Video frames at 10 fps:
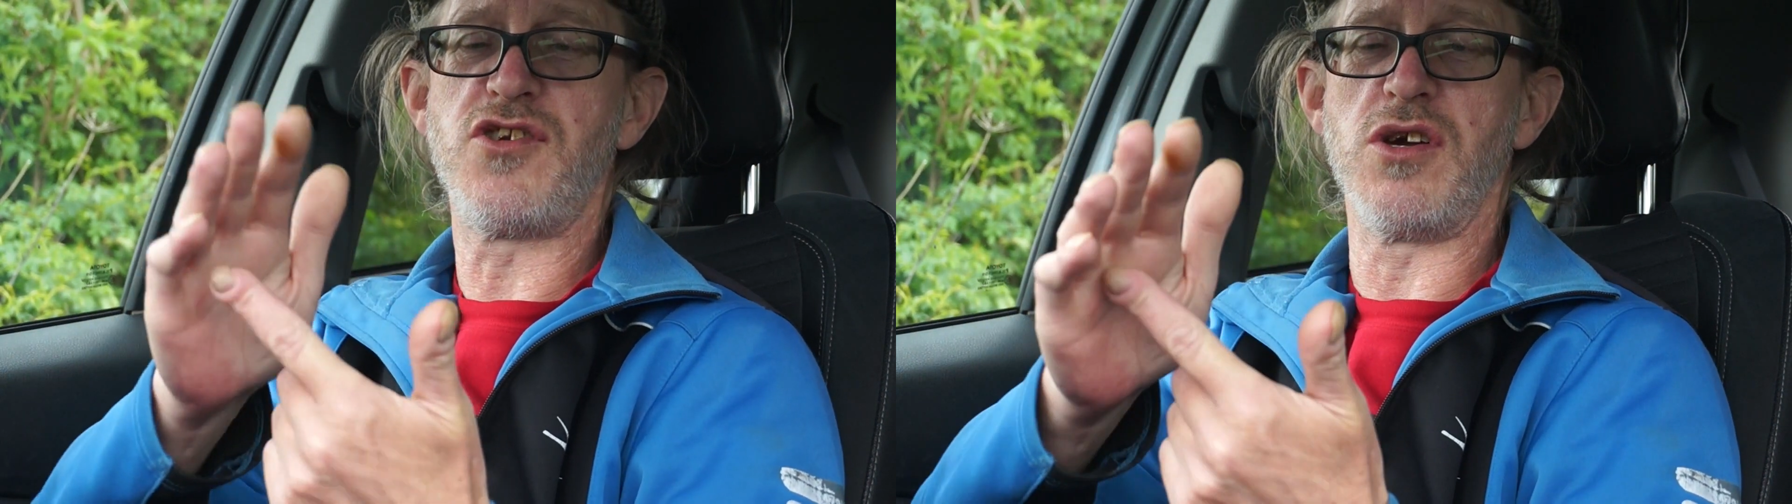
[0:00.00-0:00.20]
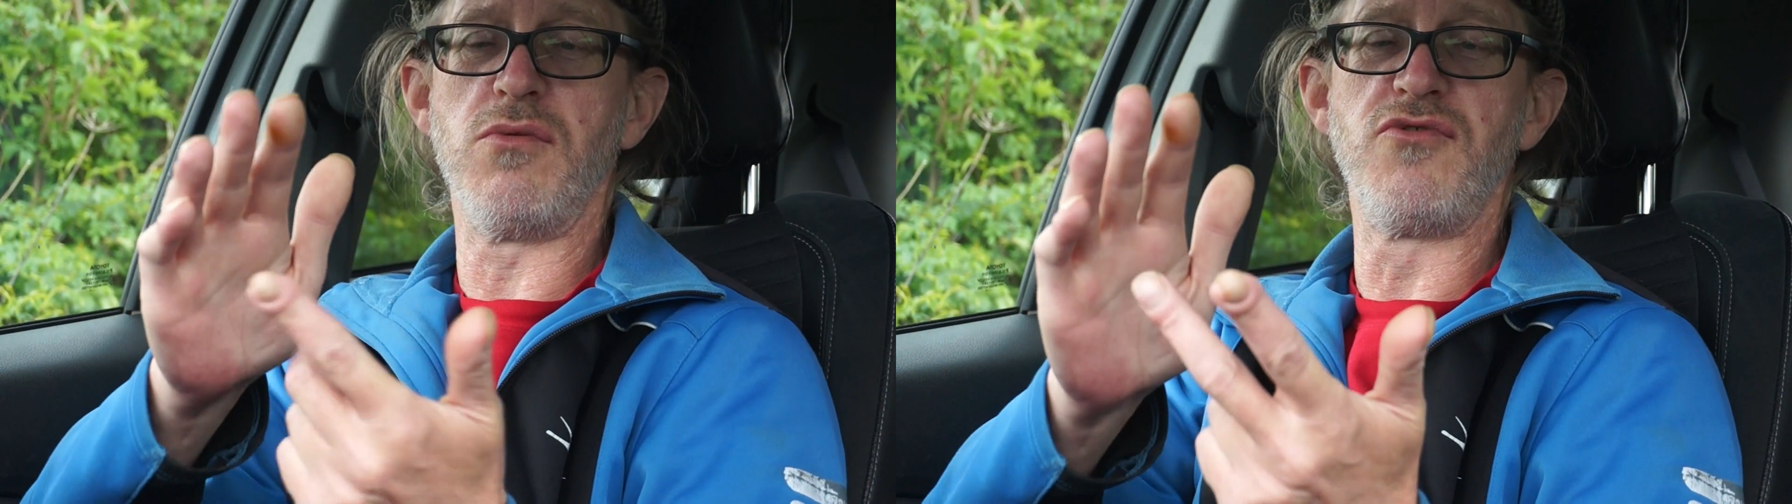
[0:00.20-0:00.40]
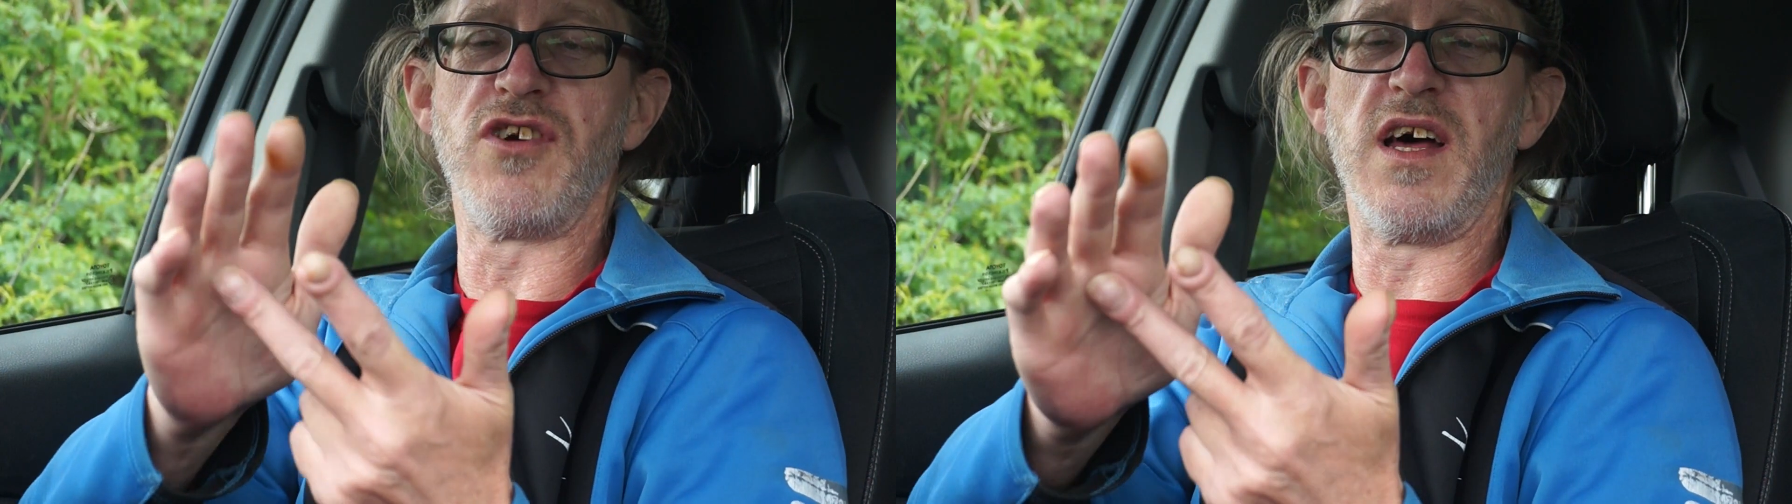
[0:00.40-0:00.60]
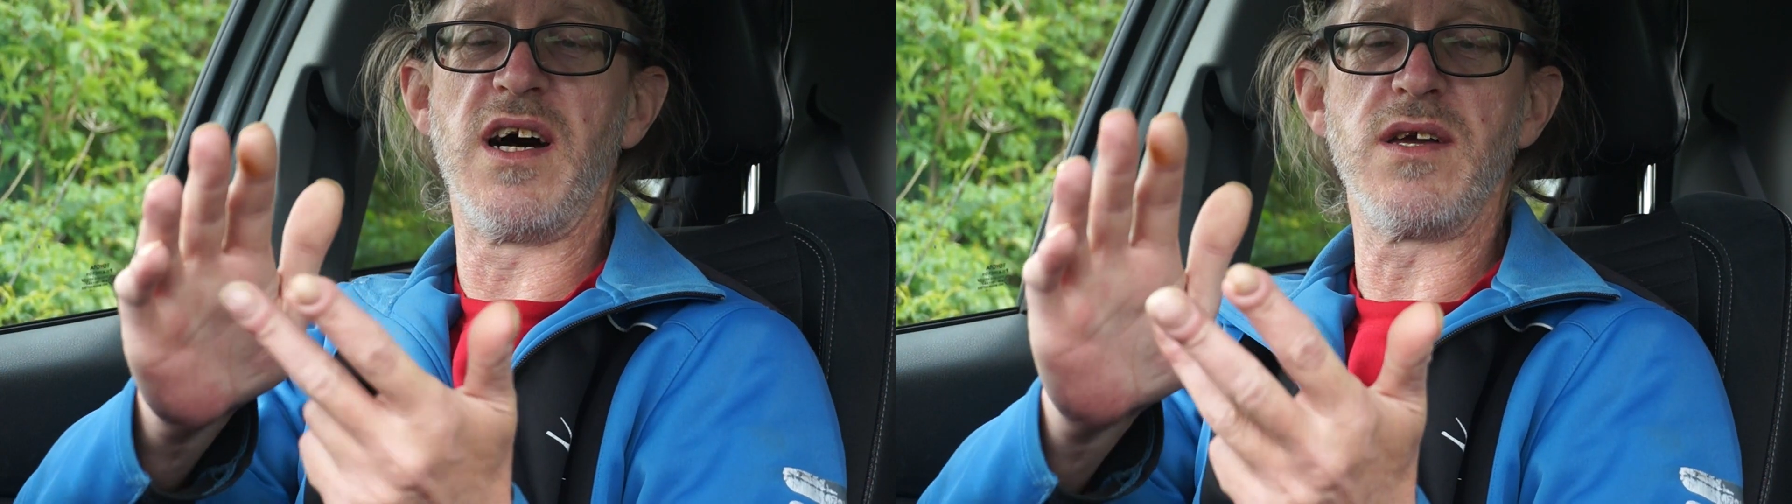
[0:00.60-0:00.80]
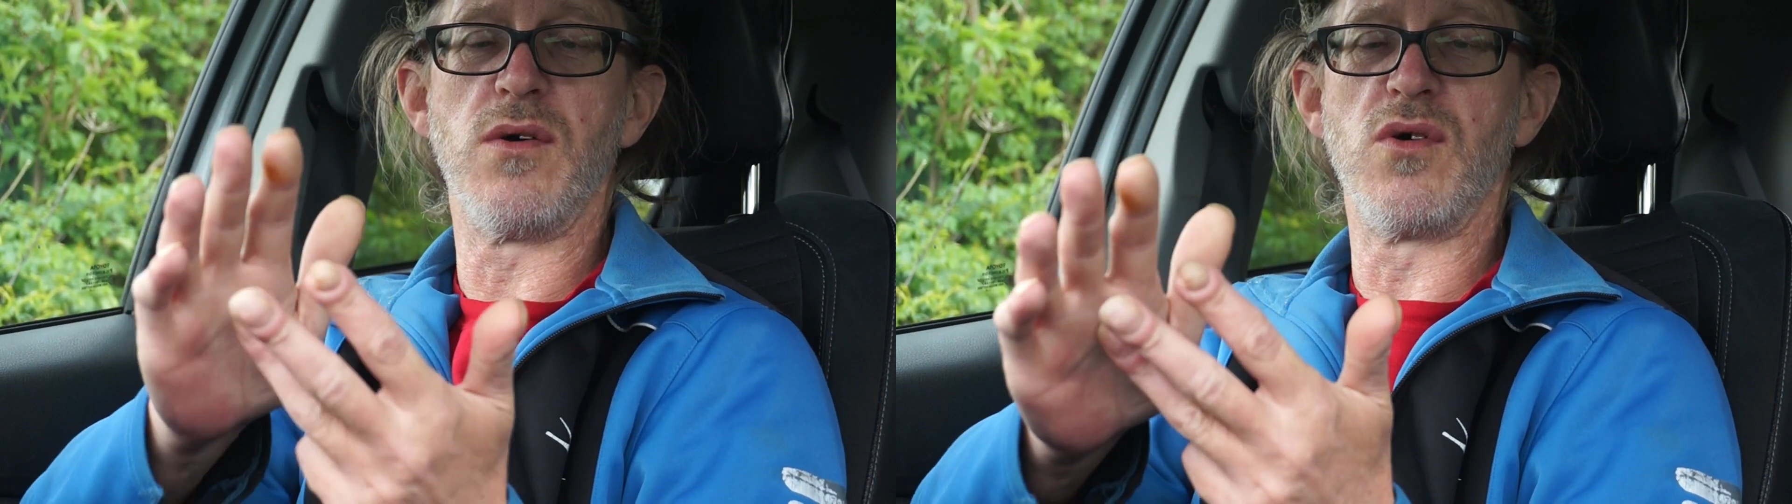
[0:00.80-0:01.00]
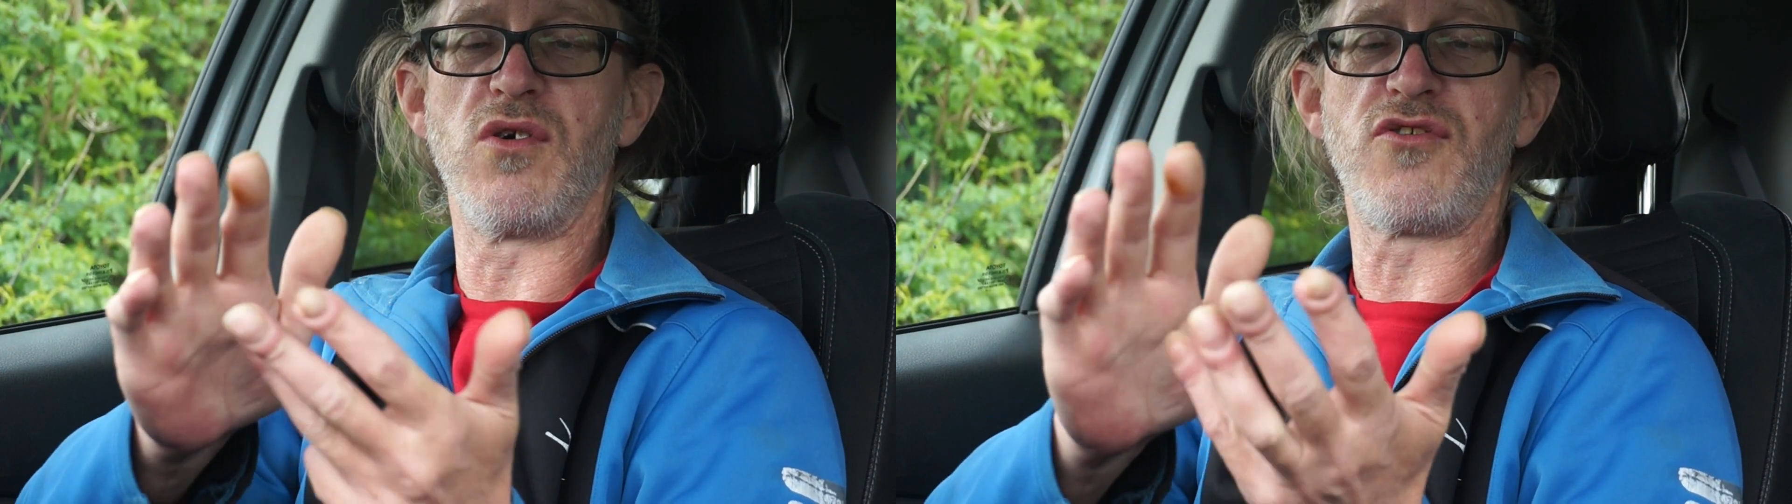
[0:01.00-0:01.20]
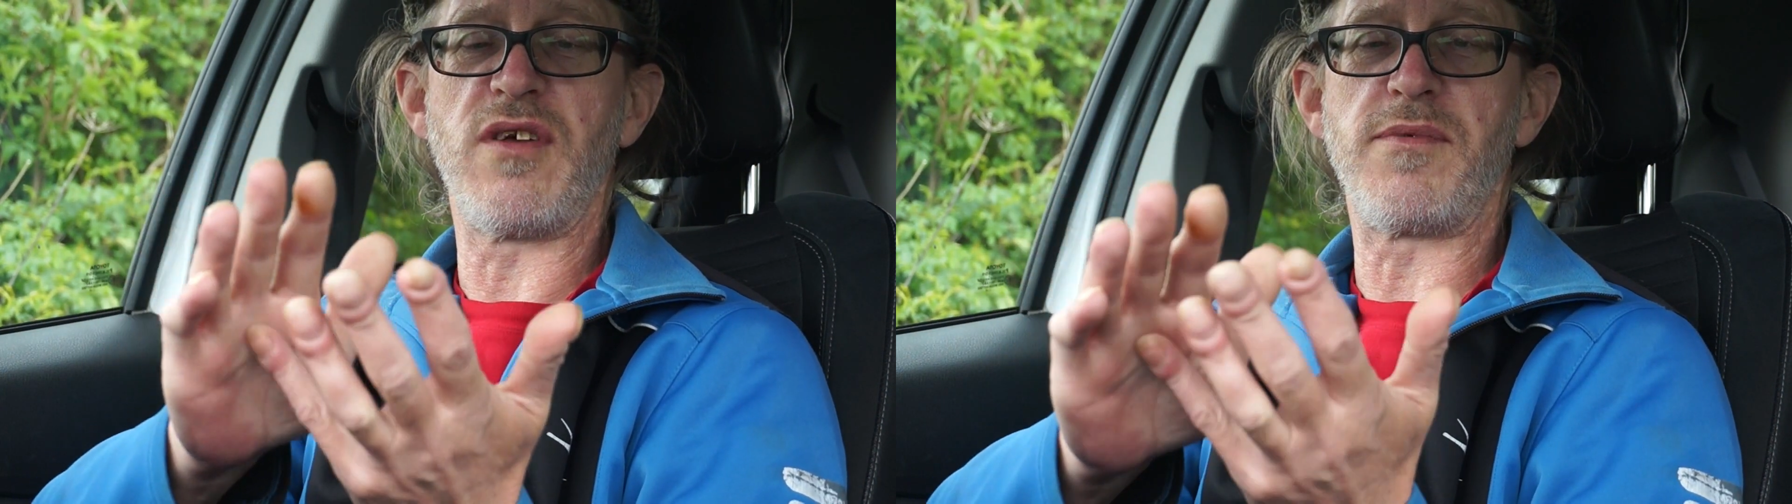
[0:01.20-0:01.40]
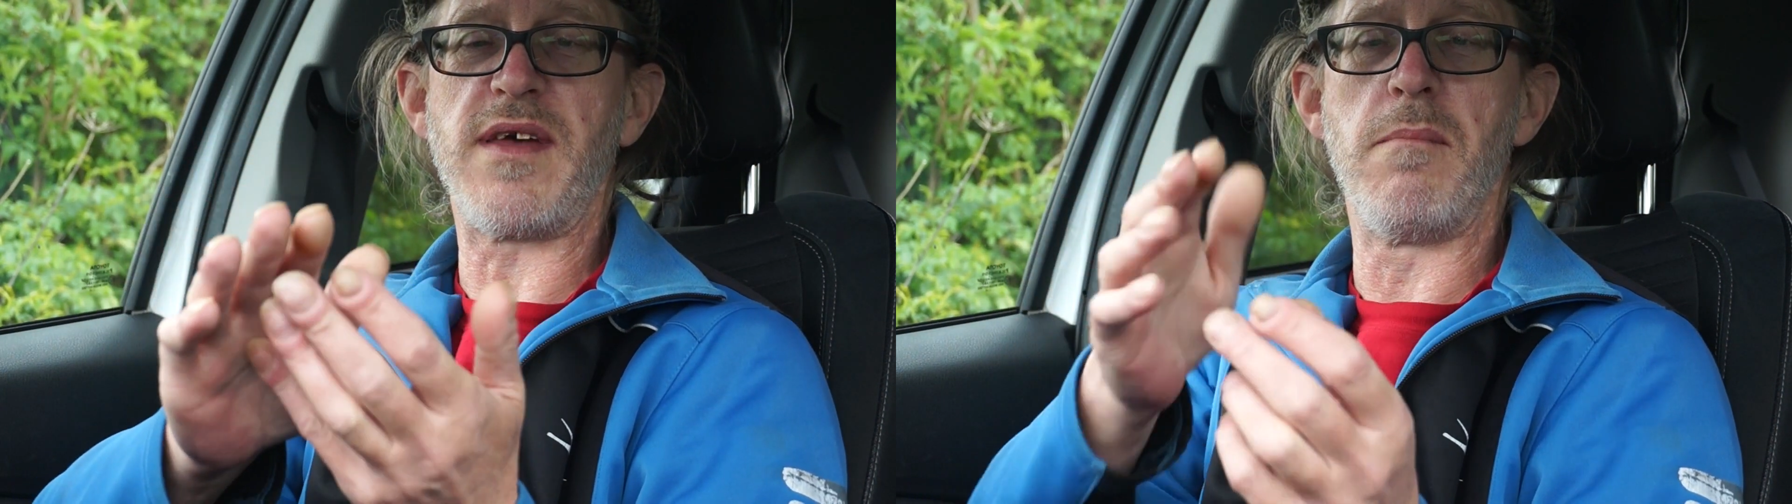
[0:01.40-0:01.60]
June, July, August,
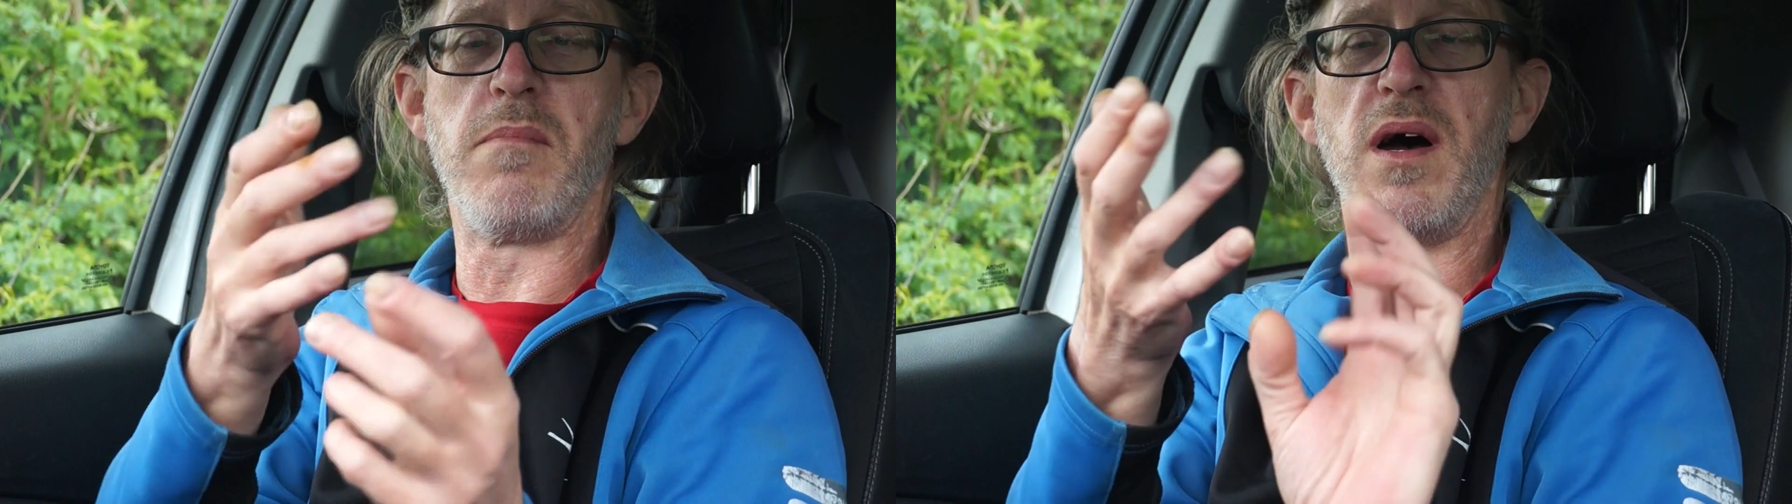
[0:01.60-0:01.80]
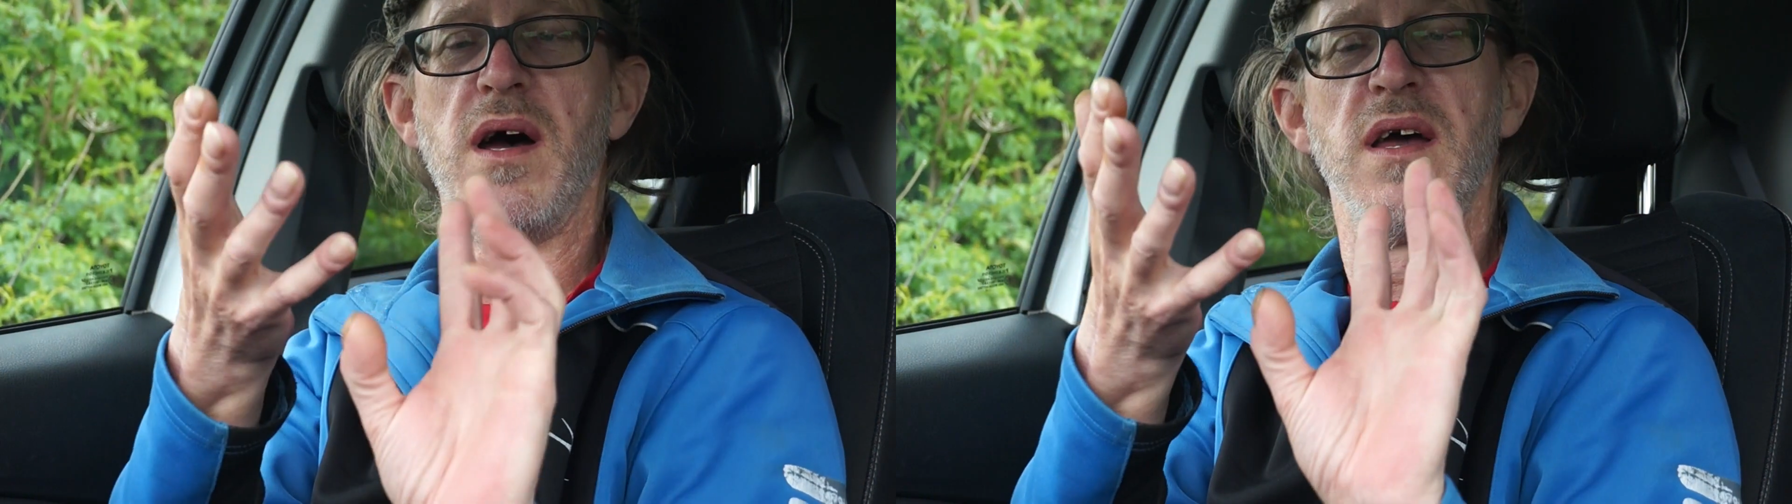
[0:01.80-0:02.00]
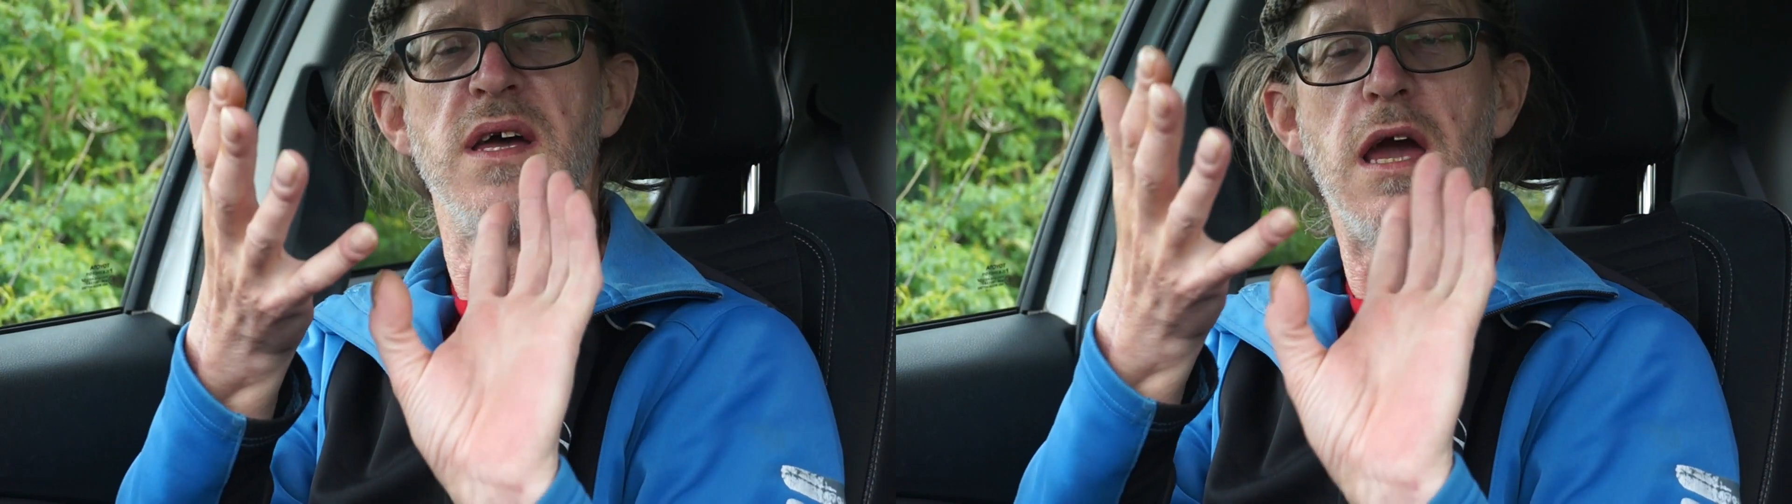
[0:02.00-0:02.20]
September.